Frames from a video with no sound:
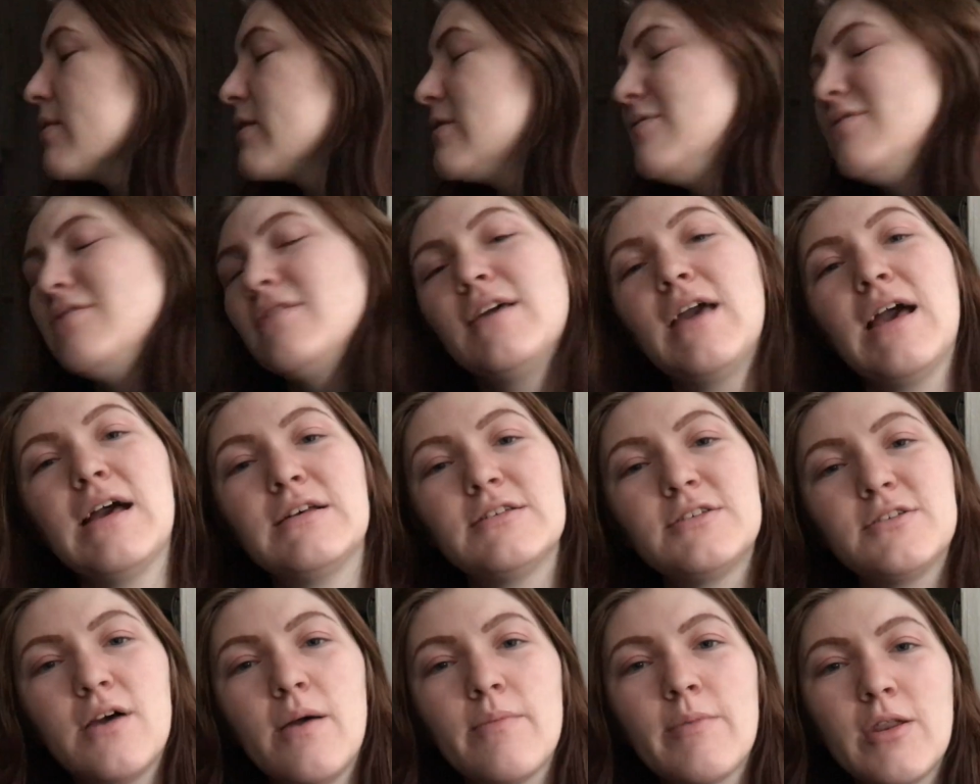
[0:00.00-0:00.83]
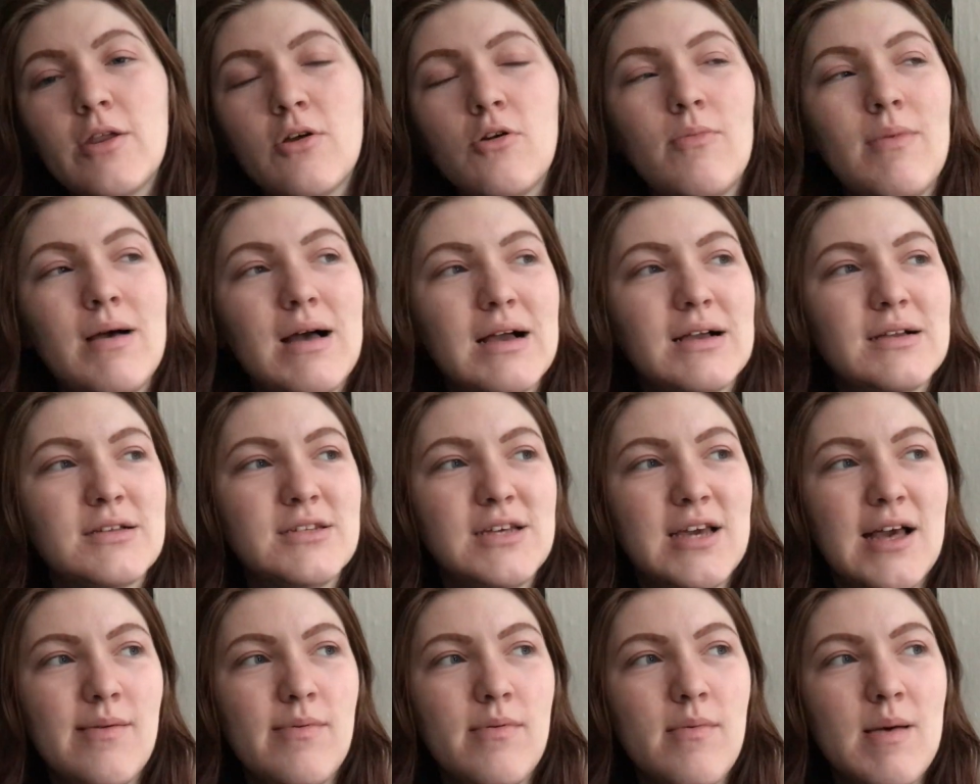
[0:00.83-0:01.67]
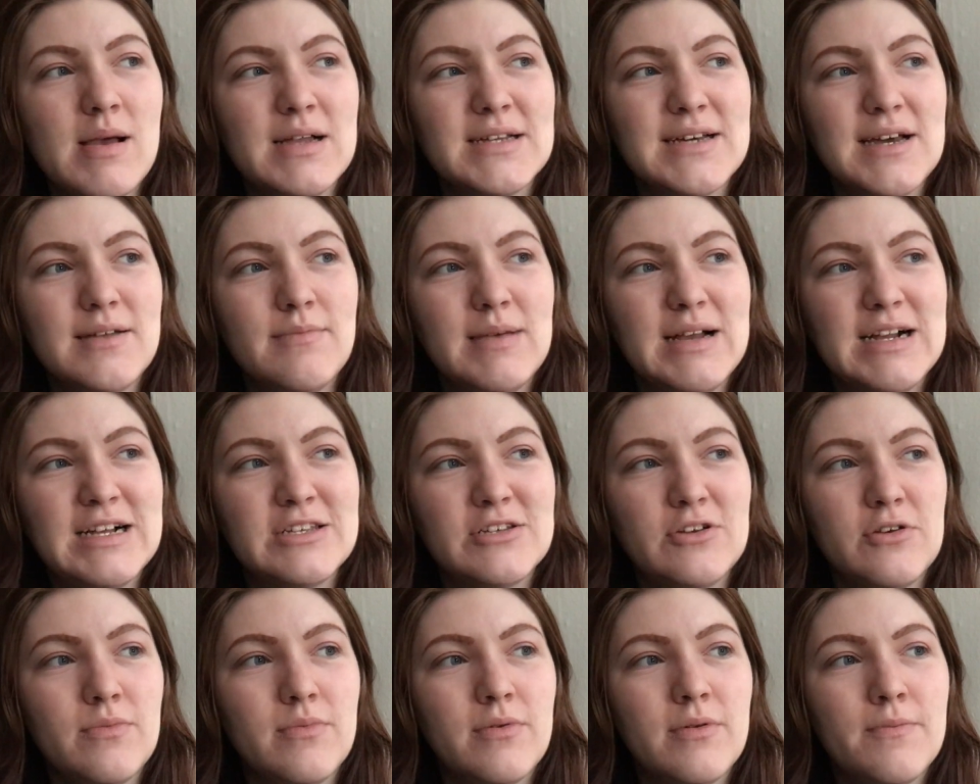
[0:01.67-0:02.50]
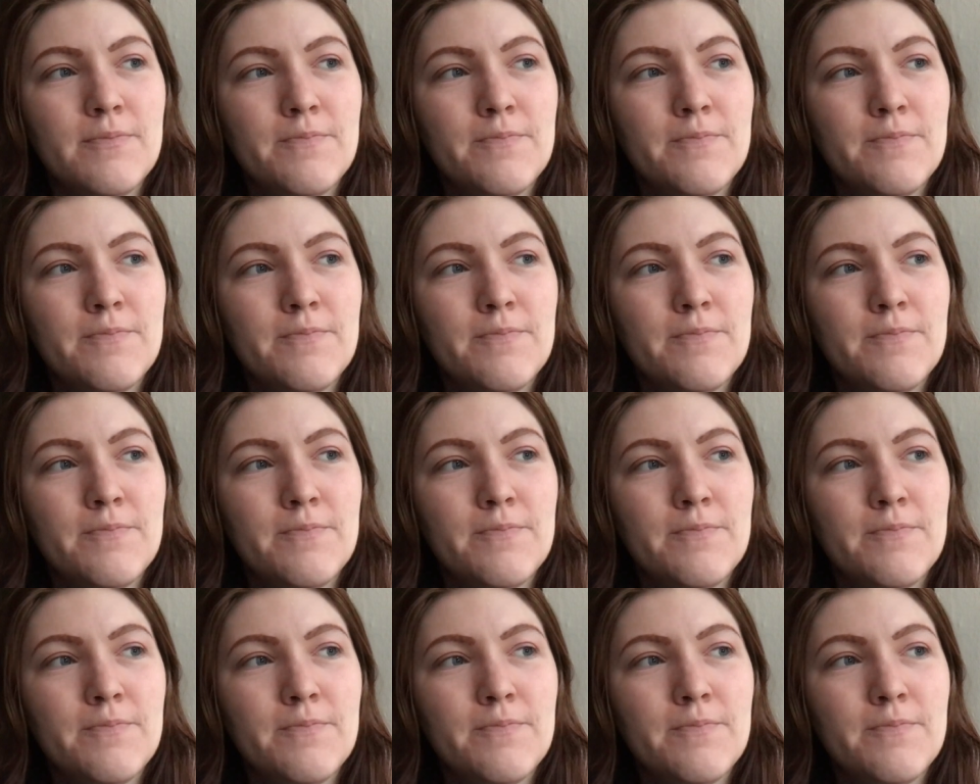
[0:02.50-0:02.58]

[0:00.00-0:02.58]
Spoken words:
So yeah, so I'm gonna go back to helping my dad make soup